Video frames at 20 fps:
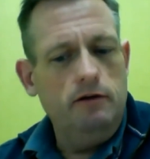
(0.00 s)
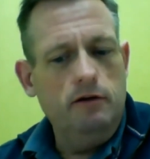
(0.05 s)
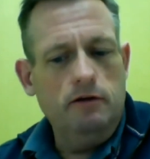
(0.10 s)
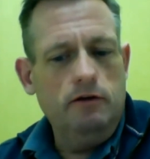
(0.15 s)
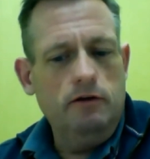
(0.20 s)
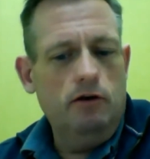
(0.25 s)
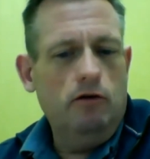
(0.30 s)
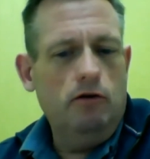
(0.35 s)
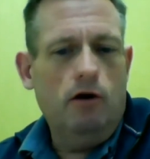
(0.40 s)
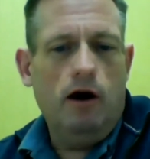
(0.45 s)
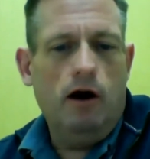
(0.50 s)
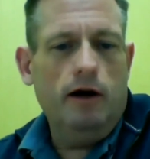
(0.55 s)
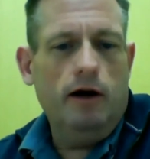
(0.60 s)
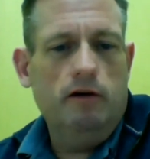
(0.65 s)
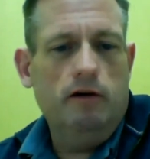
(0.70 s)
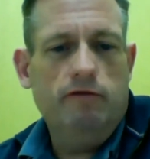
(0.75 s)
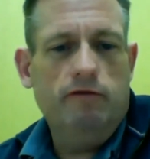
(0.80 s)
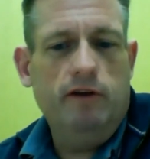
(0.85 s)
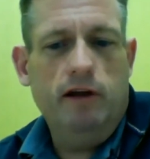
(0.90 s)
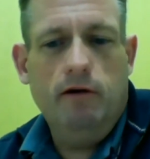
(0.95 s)
No
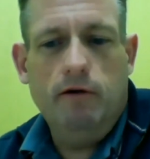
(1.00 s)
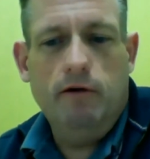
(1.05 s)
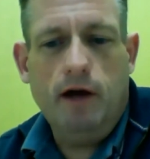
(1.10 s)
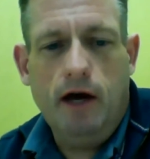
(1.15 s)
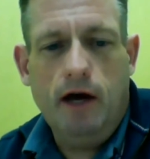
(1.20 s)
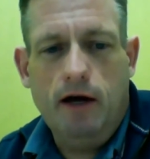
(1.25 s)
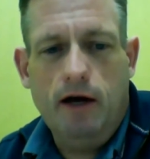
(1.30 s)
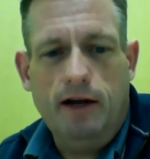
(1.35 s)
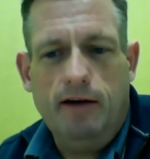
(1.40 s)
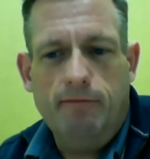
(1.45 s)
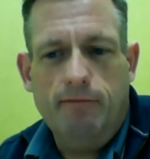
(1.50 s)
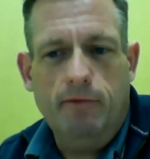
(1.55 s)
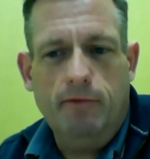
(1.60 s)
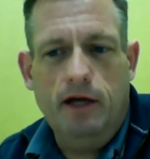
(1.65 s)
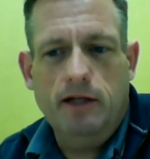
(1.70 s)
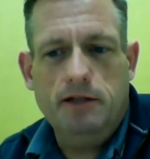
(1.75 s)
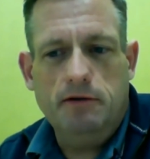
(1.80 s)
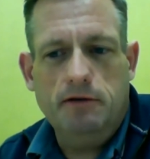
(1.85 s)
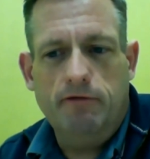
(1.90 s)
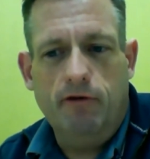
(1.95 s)
audio-video guy that I've
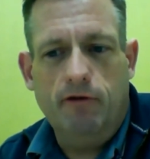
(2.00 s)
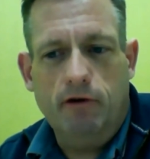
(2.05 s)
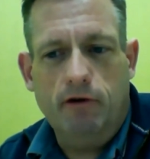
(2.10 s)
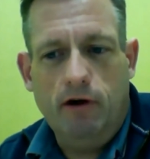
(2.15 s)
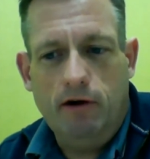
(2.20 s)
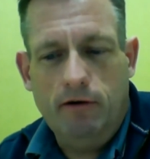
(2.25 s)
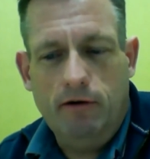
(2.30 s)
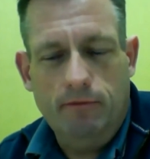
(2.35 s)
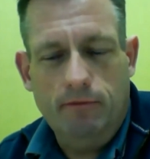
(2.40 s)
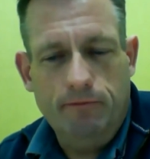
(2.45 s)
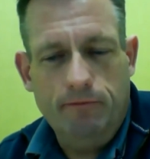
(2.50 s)
met so far